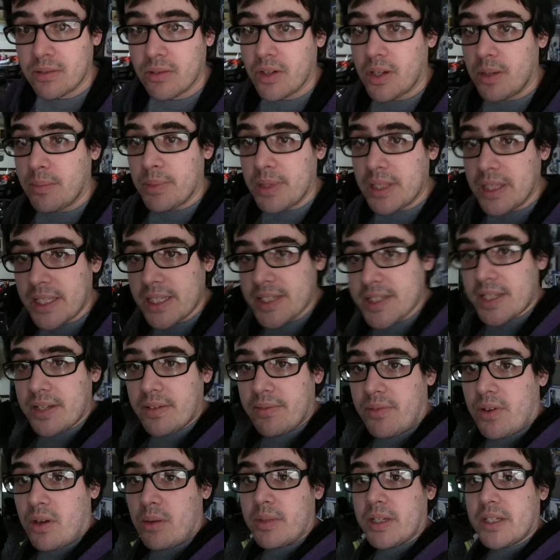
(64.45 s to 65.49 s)
are completely
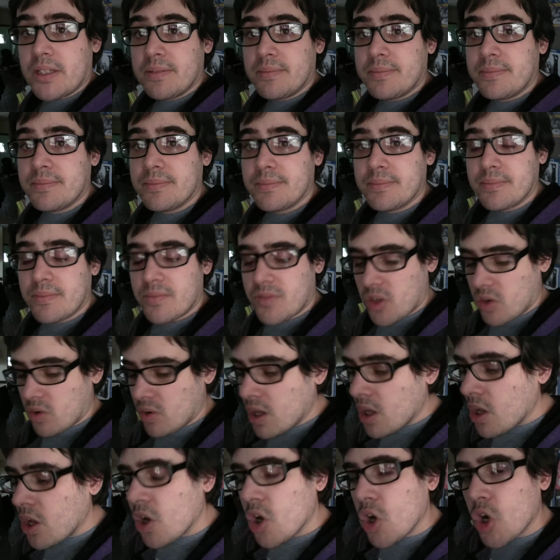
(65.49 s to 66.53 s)
xenophobic. So
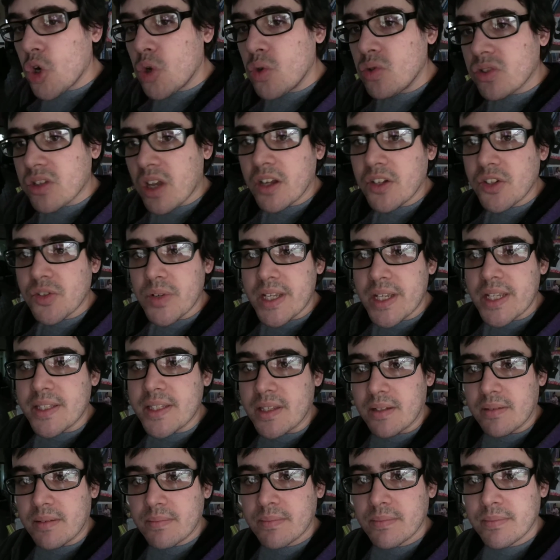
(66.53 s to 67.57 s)
whose country is
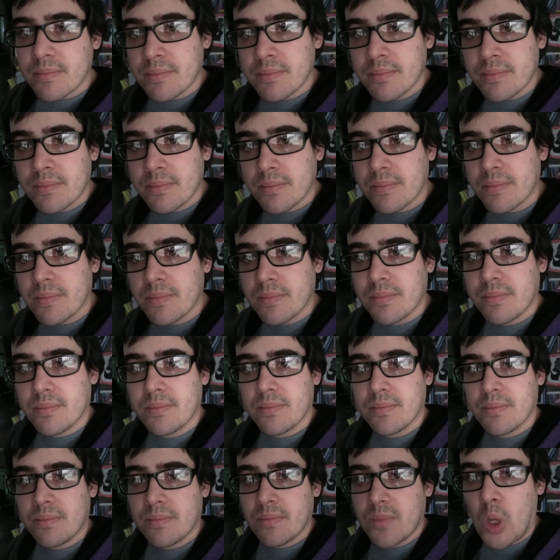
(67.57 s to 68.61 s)
it?
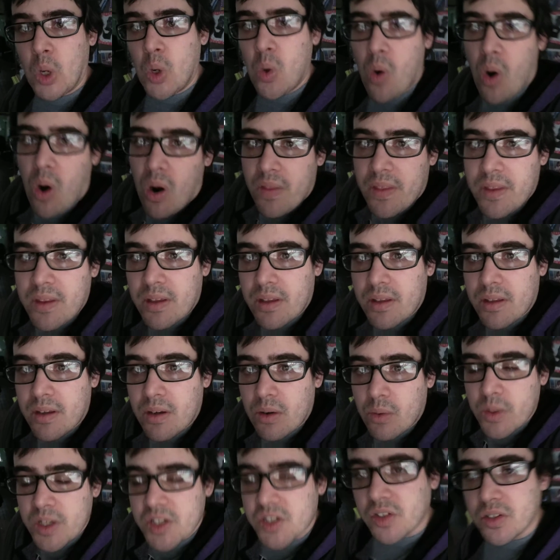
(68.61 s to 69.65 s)
Who are the
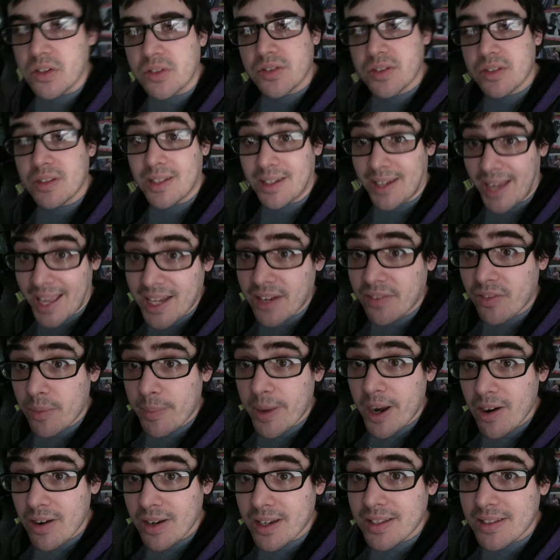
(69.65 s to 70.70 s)
originals? Native
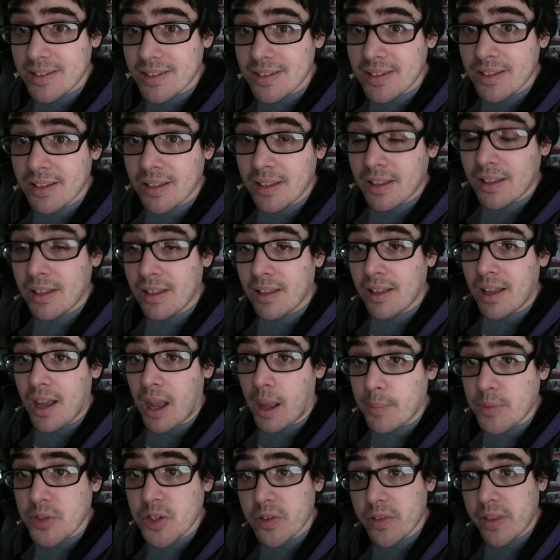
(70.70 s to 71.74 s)
Americans?
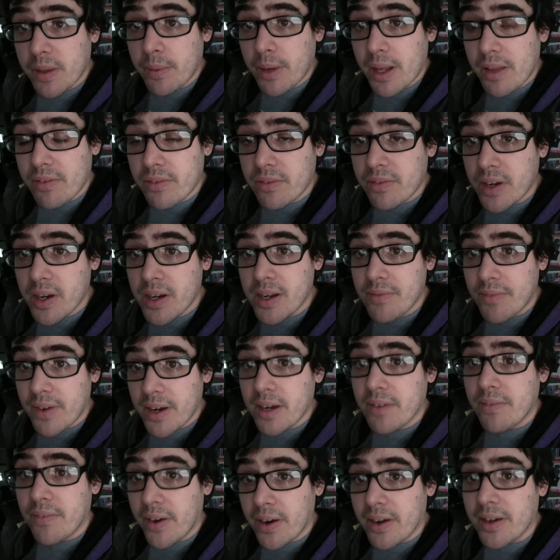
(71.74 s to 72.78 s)
I'm sure they would have a very,
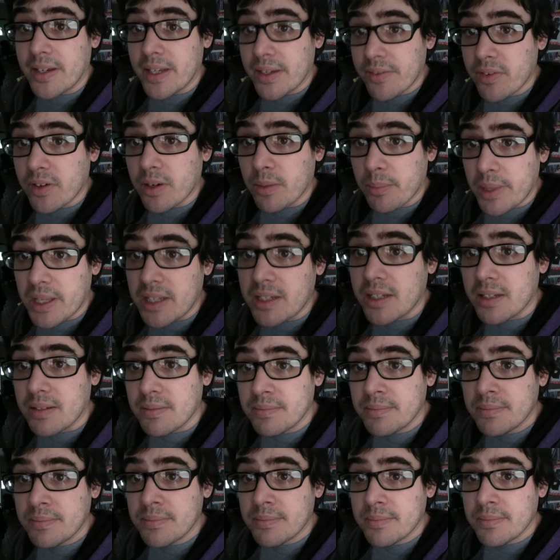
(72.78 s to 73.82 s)
very, very different opinion
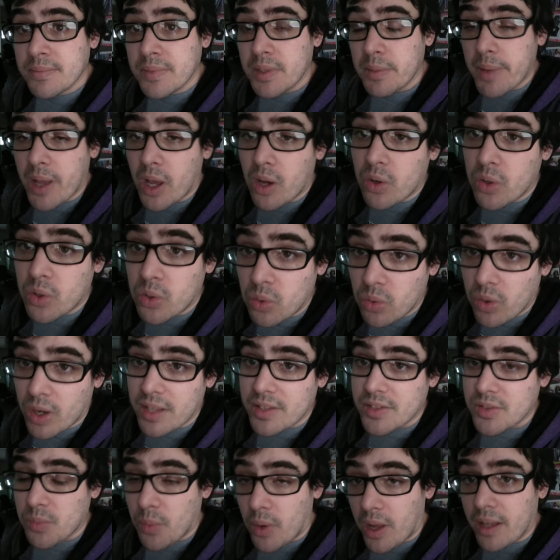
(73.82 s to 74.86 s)
about who
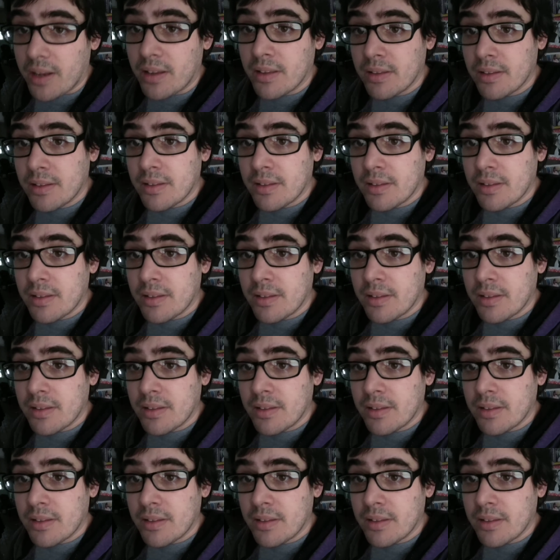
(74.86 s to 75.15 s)
runs what,